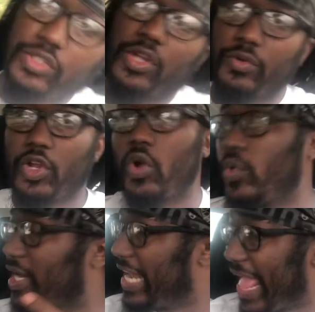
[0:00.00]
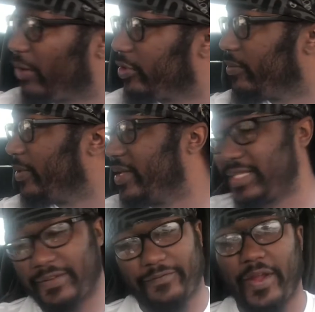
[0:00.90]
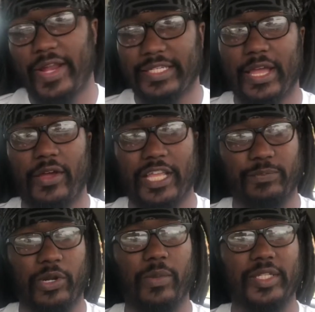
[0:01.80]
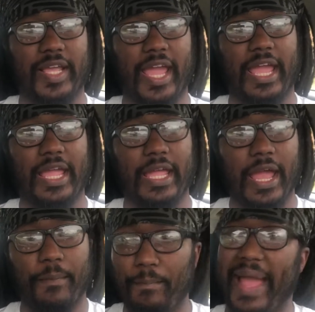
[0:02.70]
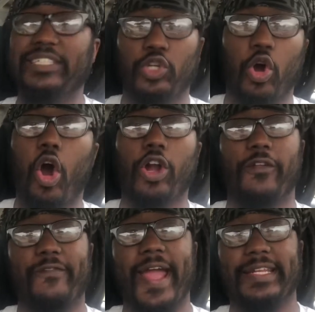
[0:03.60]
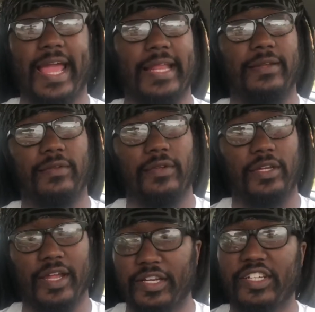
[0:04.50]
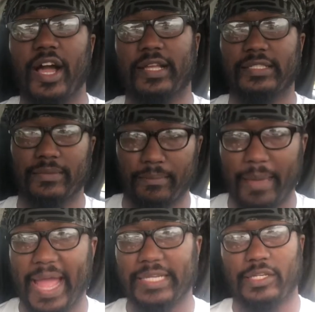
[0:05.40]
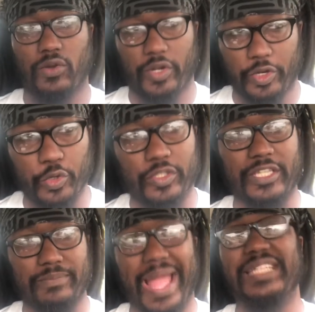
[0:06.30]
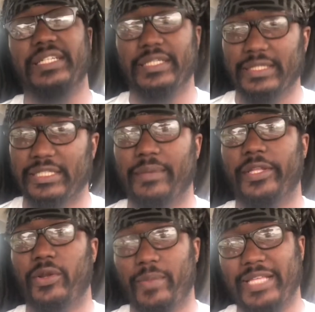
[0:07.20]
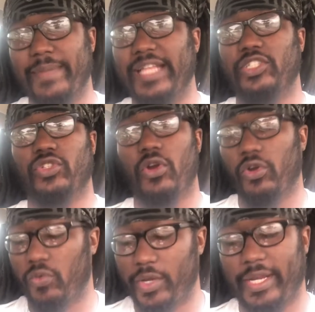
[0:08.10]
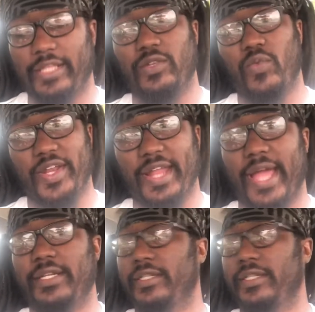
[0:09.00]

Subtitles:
don't know what a lacronym is in Fairy Tail, it's pretty much a magical artifact that conducts magic or induces magic into something or makes magic stronger or what it is and whatnot.